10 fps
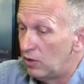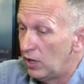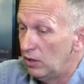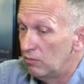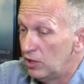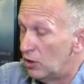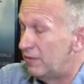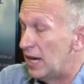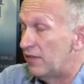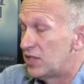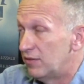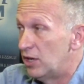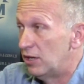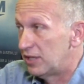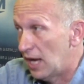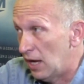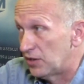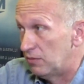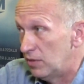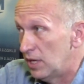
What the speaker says: we don't even have 700,000.